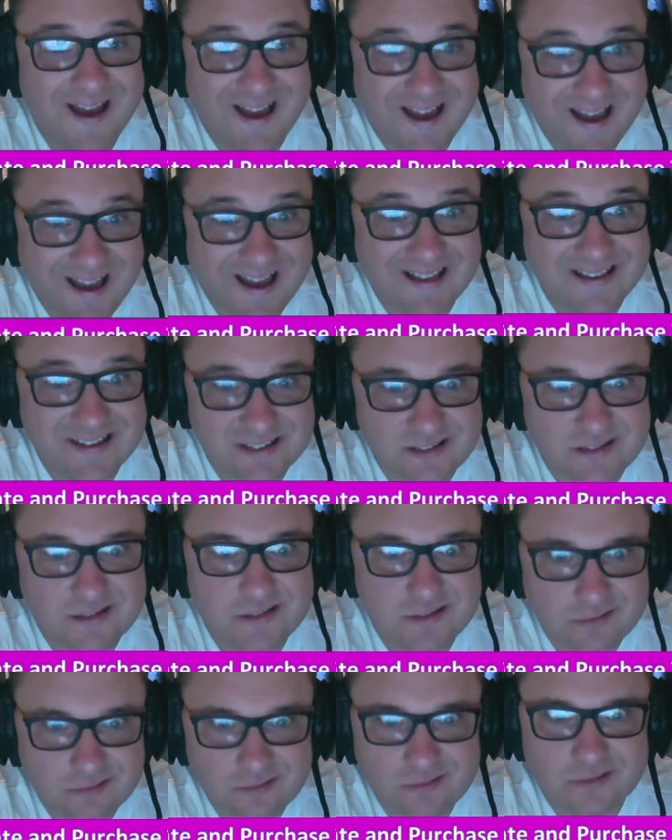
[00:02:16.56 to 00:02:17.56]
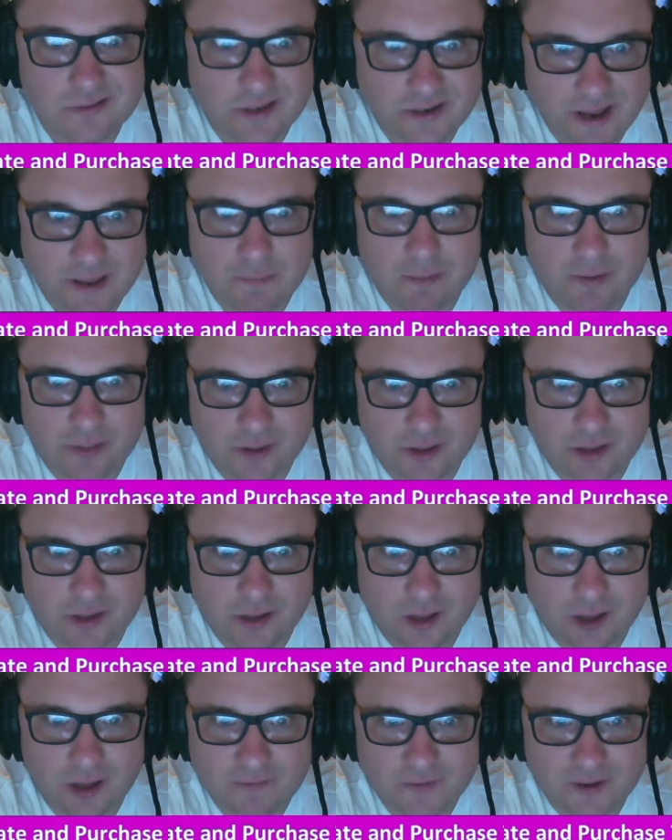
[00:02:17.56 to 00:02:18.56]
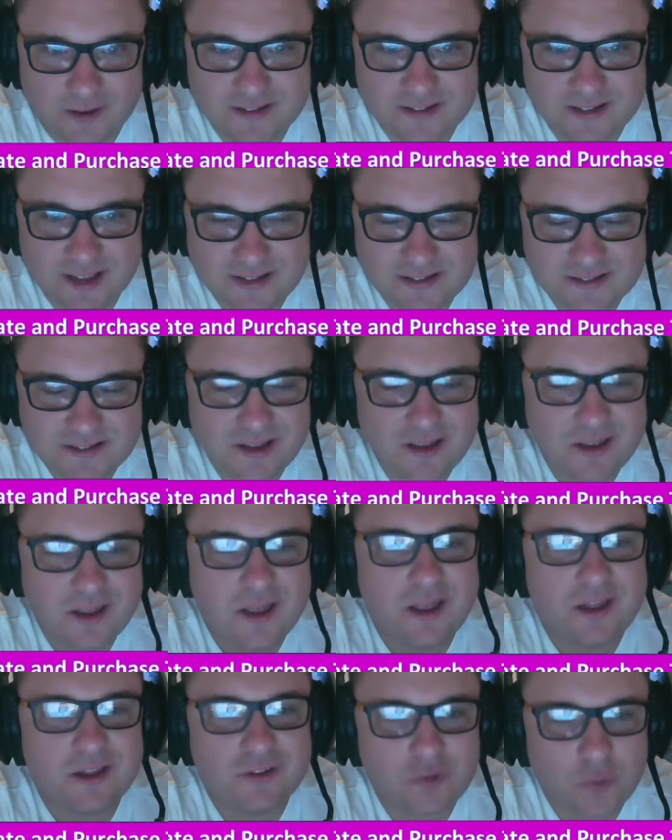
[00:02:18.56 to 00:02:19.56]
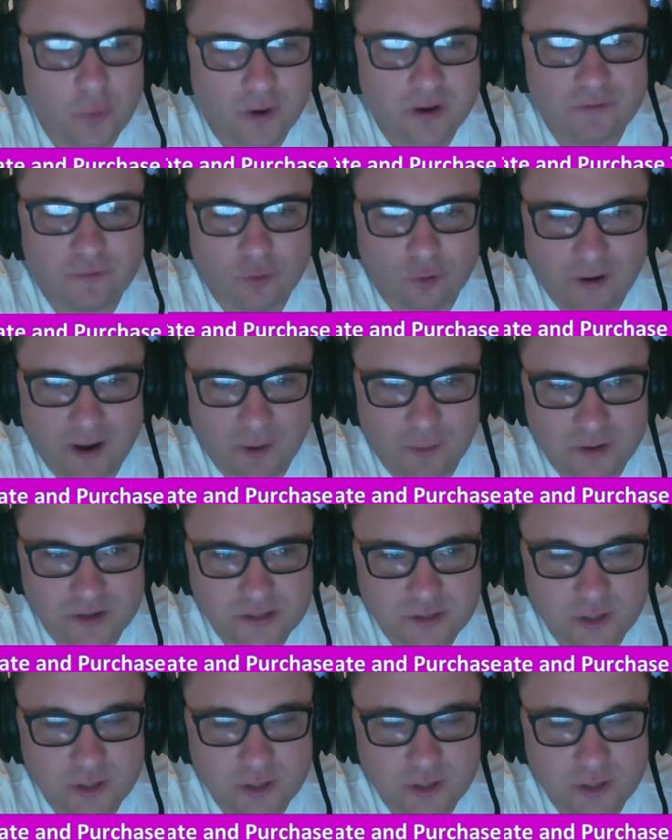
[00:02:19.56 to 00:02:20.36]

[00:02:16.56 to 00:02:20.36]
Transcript: as the name of the event says, 24 hours.